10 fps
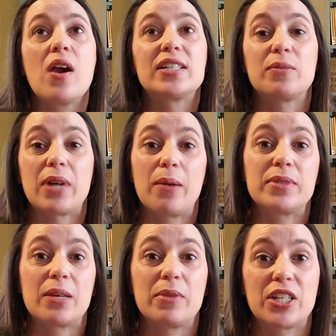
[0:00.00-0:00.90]
sometimes
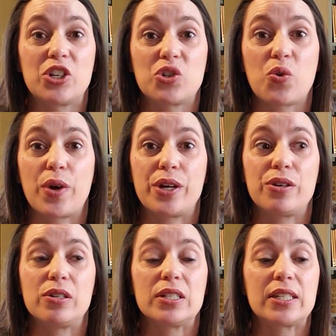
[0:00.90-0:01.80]
some essential
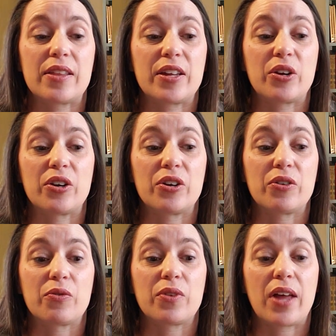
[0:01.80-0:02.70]
oils,
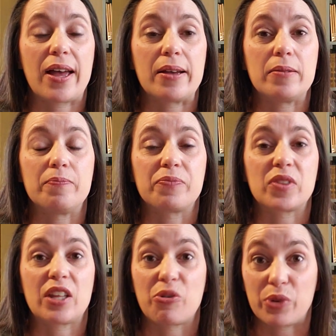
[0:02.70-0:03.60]
they're
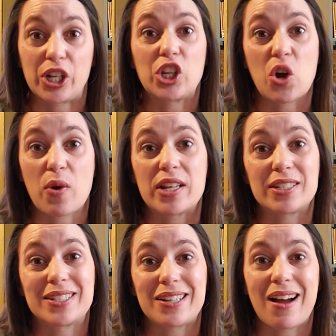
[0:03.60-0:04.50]
really low on
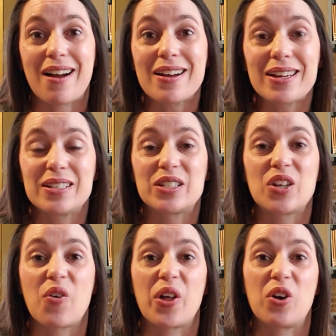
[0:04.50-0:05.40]
stock, and
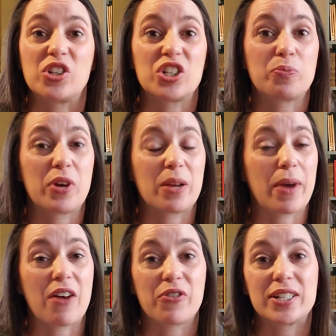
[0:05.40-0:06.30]
so they'll just put them
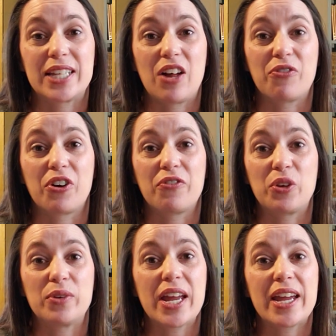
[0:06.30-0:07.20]
out for sale for a
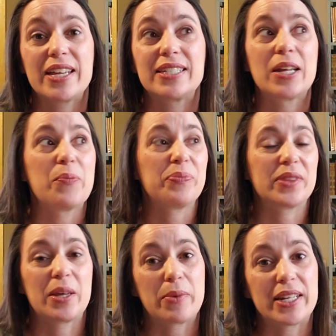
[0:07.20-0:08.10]
few days,
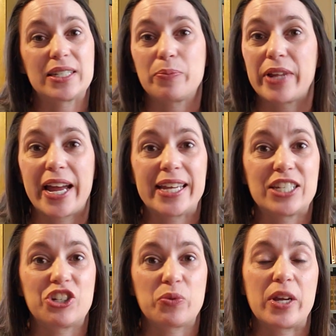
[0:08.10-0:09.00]
limited supply
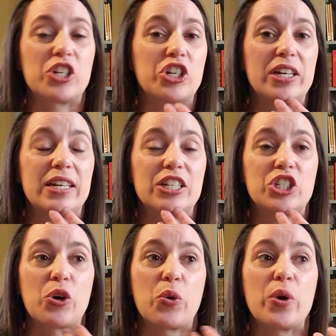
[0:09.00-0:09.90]
situation. And
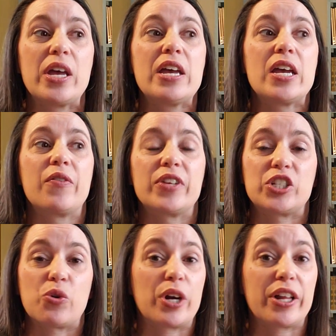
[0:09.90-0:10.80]
so if it's
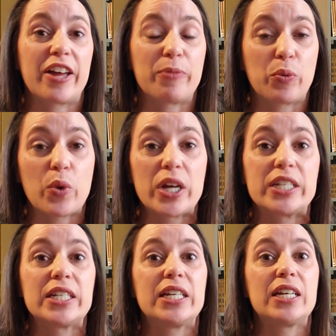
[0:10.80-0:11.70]
an oil I've been
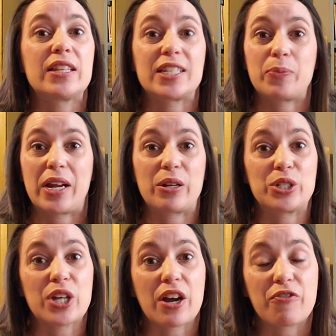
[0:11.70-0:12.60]
wanting that's been out of
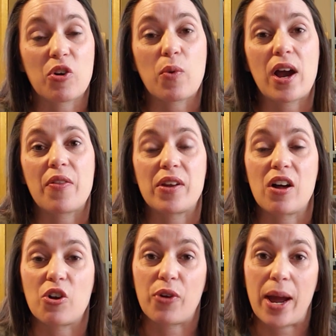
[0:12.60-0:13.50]
stock for a while, then
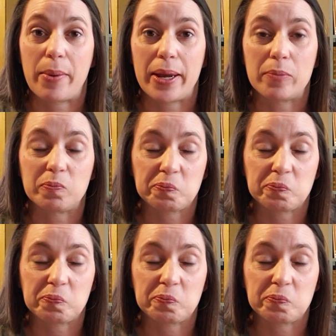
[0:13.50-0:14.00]
I'll grab it